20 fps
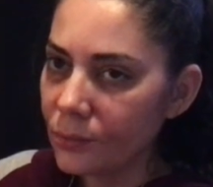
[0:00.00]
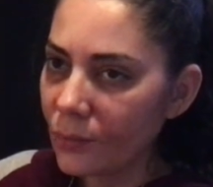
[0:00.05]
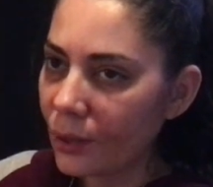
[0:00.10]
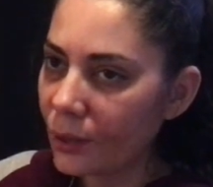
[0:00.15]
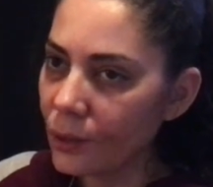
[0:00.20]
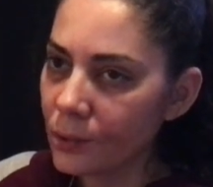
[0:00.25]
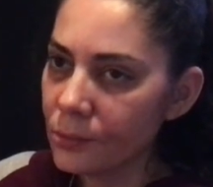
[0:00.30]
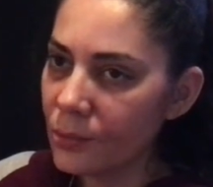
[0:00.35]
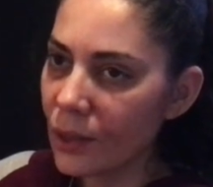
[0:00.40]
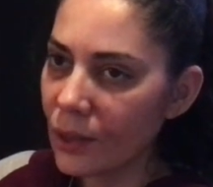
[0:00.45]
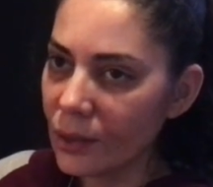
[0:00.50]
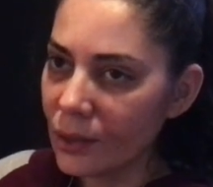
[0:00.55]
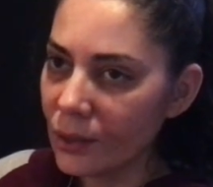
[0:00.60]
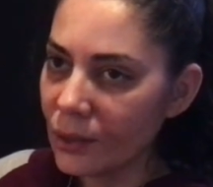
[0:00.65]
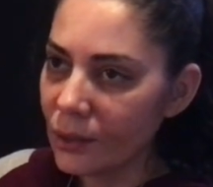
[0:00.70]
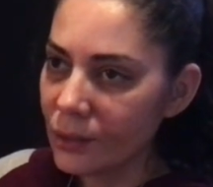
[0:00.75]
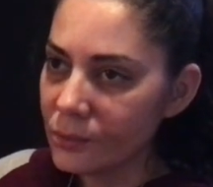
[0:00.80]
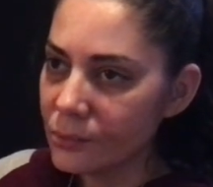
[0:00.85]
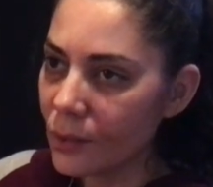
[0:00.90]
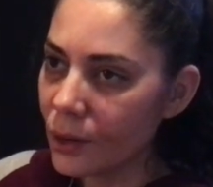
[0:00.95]
come
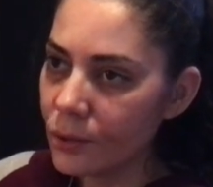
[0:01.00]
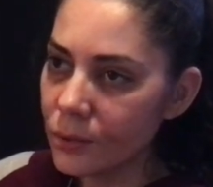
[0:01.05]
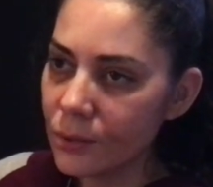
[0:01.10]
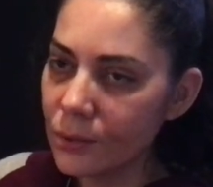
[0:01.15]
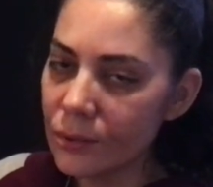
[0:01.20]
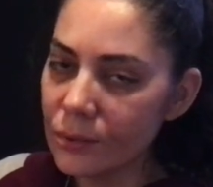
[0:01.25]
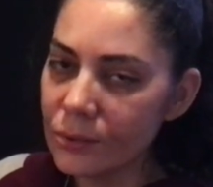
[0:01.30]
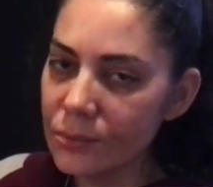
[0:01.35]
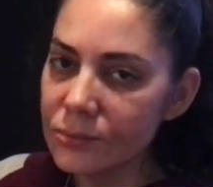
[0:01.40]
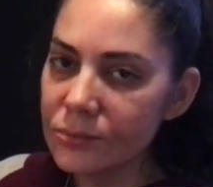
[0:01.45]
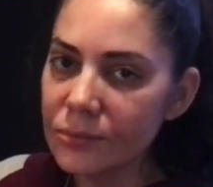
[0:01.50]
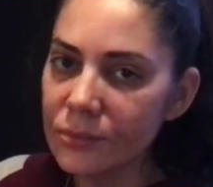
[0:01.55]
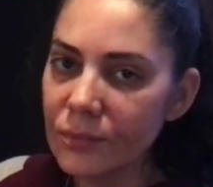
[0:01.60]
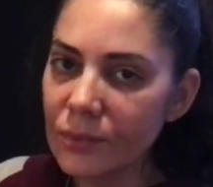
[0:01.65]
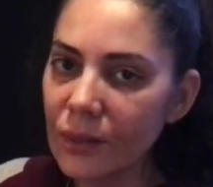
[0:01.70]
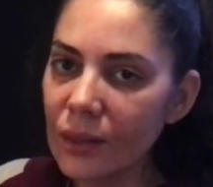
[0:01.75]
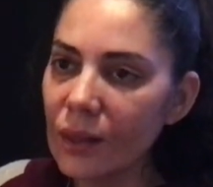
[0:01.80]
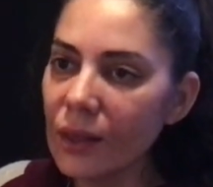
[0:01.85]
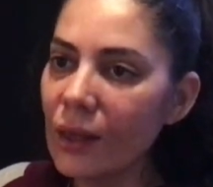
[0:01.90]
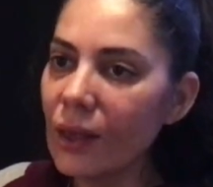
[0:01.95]
in my room,
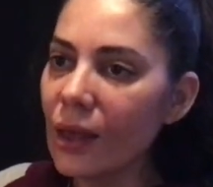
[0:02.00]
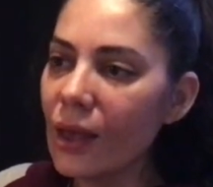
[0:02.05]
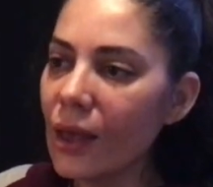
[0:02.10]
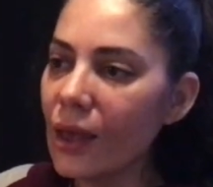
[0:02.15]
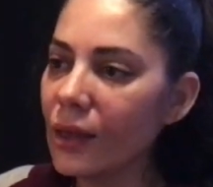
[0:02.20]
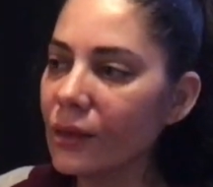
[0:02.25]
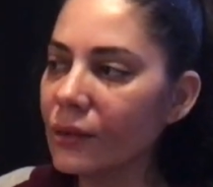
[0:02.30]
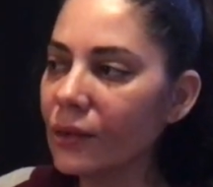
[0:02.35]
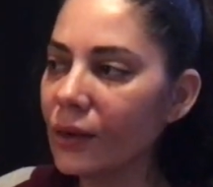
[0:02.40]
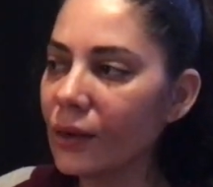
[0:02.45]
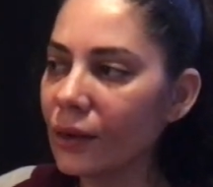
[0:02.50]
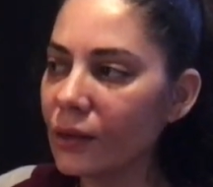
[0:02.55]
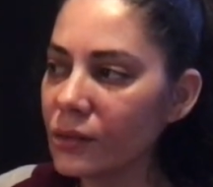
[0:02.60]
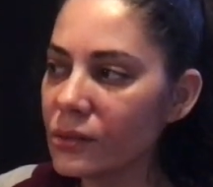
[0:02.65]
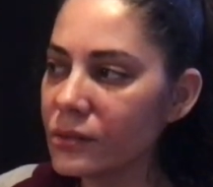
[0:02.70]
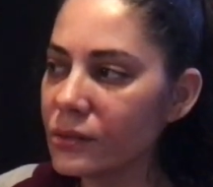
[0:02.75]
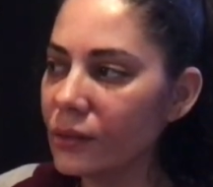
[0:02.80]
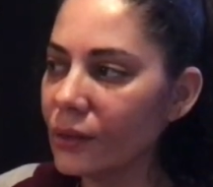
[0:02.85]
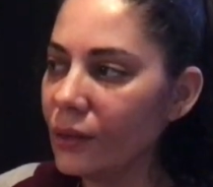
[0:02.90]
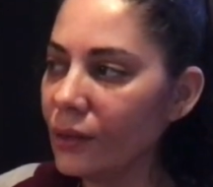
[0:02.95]
and then I
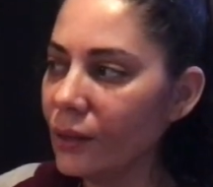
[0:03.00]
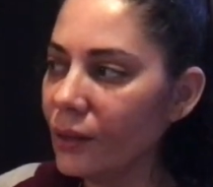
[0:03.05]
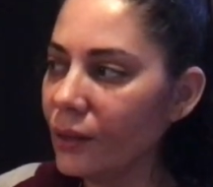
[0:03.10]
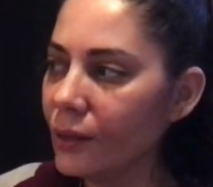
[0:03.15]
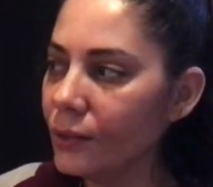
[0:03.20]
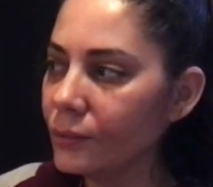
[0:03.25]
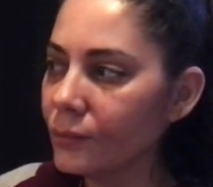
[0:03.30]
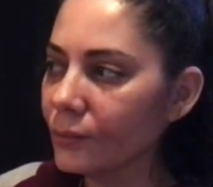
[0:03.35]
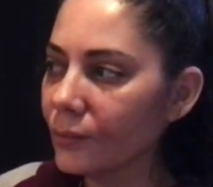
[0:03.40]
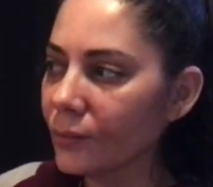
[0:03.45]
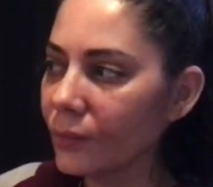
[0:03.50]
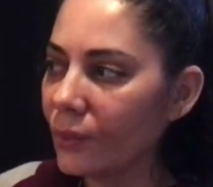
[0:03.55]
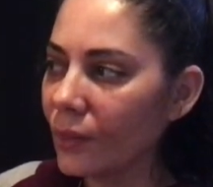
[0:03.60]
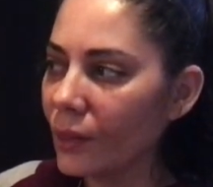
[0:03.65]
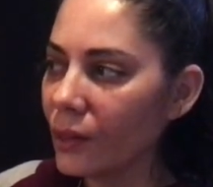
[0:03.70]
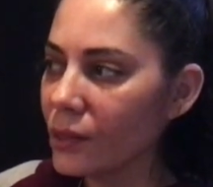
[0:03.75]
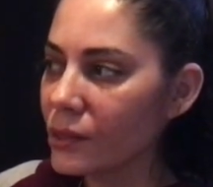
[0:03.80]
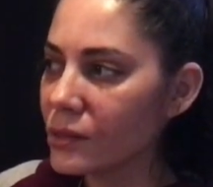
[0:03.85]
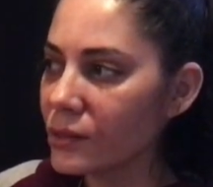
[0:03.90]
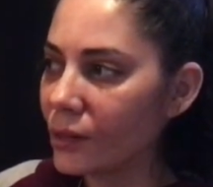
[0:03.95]
see
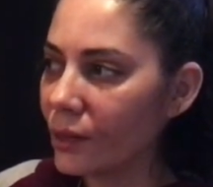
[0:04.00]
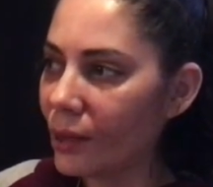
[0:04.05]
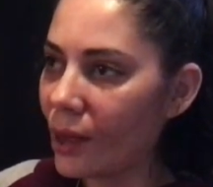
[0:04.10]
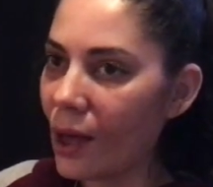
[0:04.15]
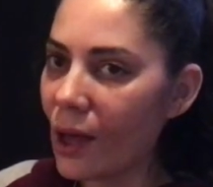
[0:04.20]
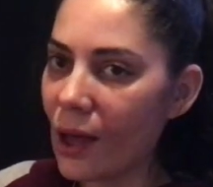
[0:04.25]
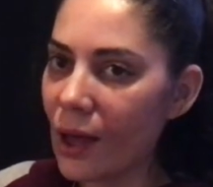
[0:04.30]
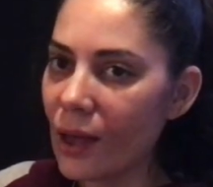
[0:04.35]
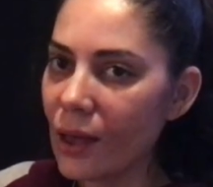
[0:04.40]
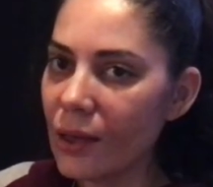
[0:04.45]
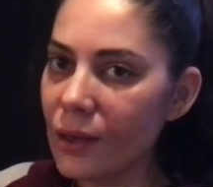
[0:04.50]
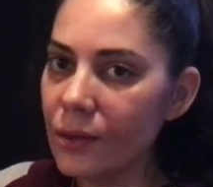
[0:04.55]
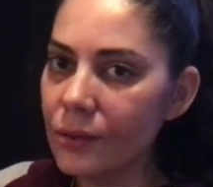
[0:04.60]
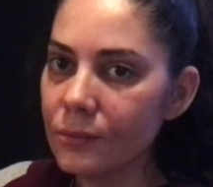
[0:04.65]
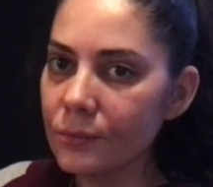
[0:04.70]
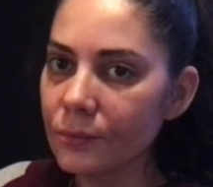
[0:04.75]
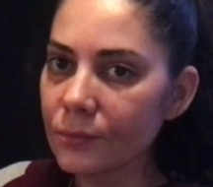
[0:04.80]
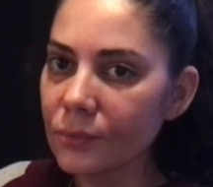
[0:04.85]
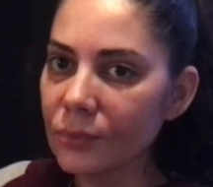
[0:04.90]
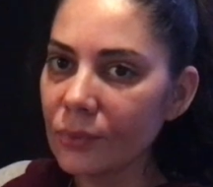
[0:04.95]
this guy,
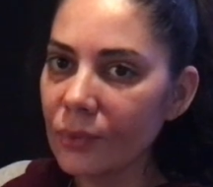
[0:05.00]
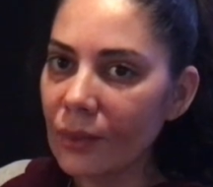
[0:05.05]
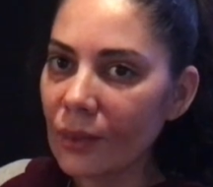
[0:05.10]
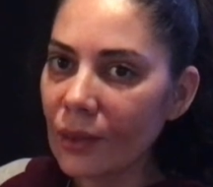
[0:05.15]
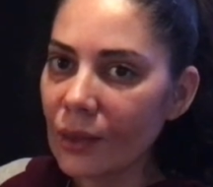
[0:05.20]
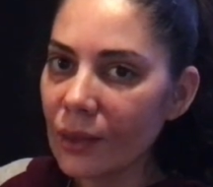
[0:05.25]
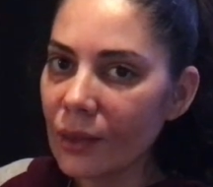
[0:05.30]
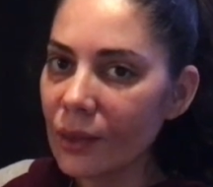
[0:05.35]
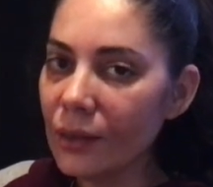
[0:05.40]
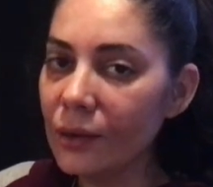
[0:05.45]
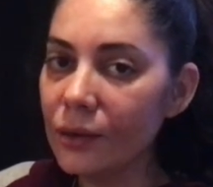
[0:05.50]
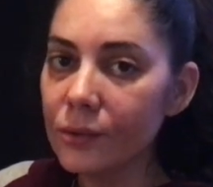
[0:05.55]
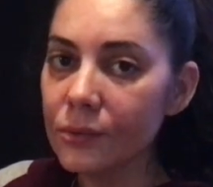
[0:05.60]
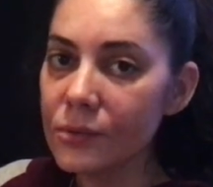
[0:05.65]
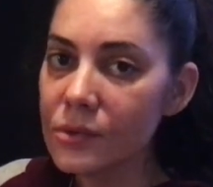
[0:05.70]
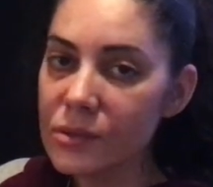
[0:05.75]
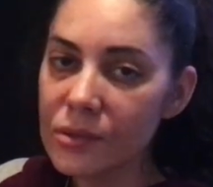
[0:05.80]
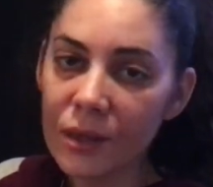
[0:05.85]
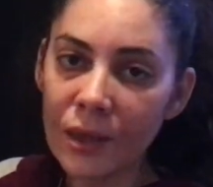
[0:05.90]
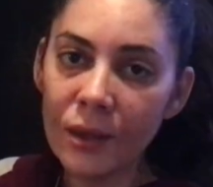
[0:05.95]
and it
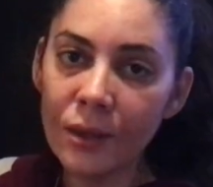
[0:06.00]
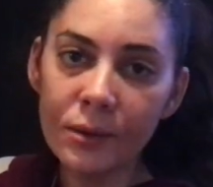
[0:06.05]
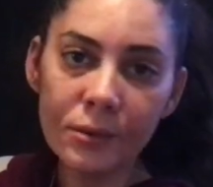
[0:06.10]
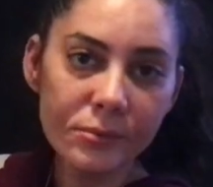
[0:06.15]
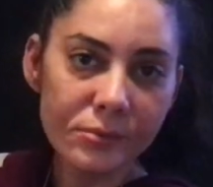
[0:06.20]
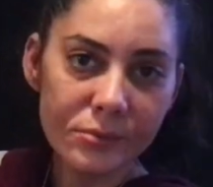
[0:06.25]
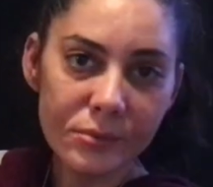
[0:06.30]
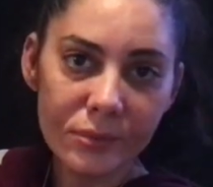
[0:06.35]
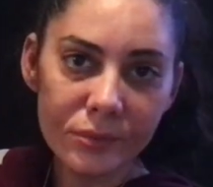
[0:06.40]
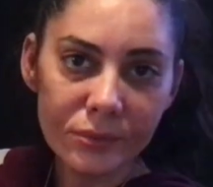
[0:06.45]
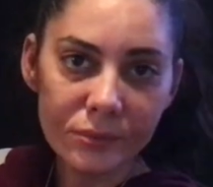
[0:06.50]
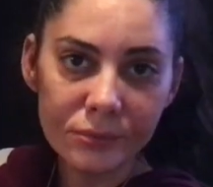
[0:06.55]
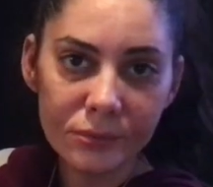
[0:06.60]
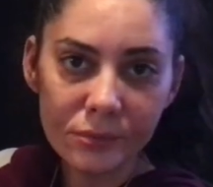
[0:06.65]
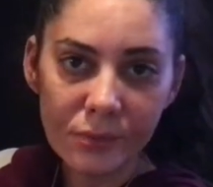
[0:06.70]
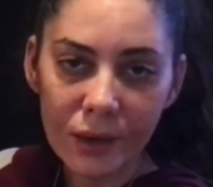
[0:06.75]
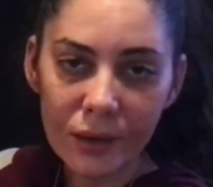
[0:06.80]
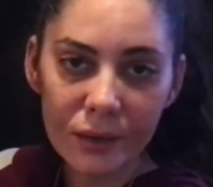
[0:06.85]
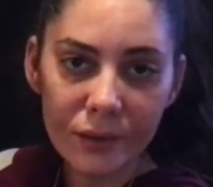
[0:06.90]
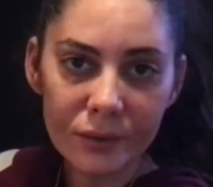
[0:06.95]
was him,
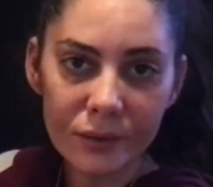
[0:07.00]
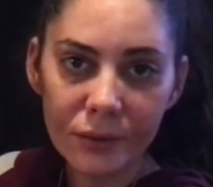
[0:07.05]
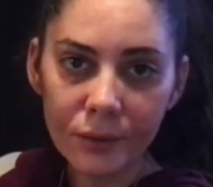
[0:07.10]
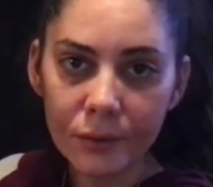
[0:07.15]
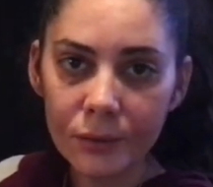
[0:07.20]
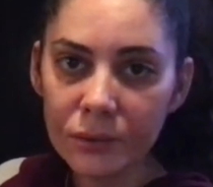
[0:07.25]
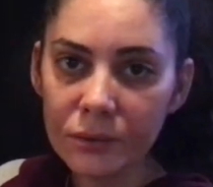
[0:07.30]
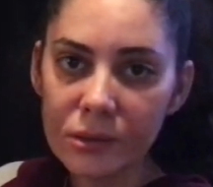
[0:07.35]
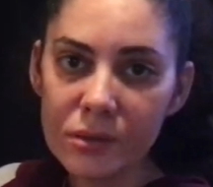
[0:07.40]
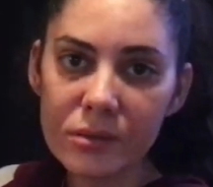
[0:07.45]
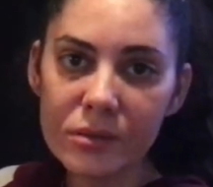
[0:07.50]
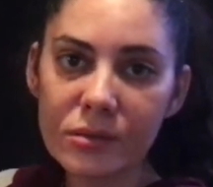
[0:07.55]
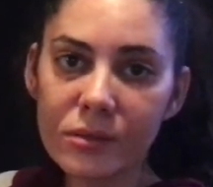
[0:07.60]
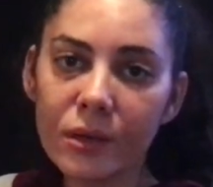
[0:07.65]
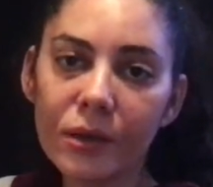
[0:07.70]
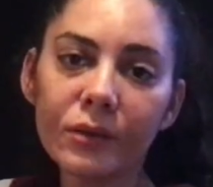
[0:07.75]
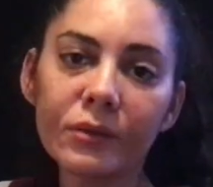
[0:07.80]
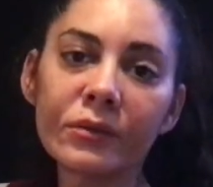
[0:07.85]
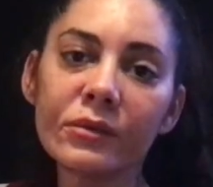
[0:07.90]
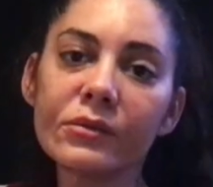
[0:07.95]
my oldest
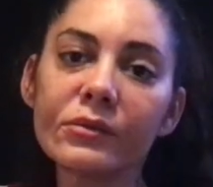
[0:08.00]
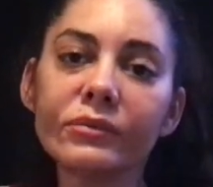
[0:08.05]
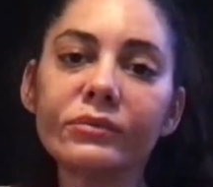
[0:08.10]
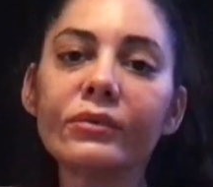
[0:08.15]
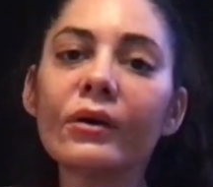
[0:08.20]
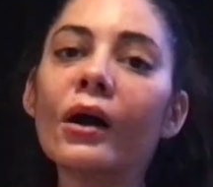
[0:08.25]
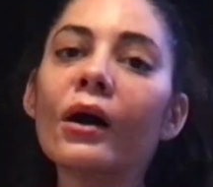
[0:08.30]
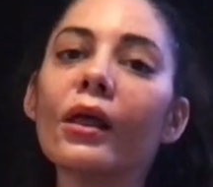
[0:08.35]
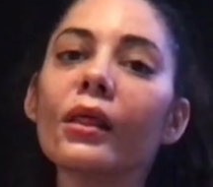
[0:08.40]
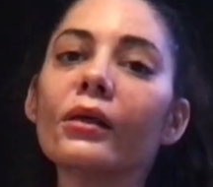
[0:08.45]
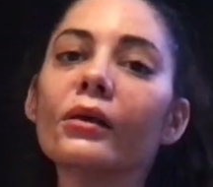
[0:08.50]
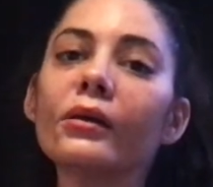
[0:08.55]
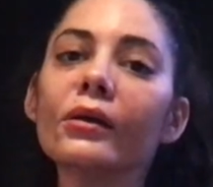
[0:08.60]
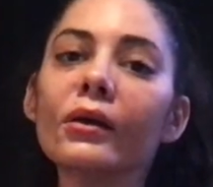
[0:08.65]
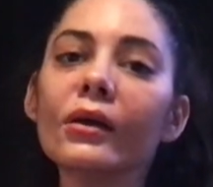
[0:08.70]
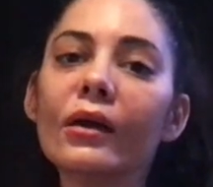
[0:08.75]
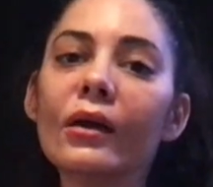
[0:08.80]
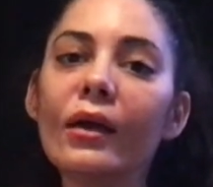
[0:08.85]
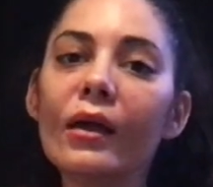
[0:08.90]
daughter's father,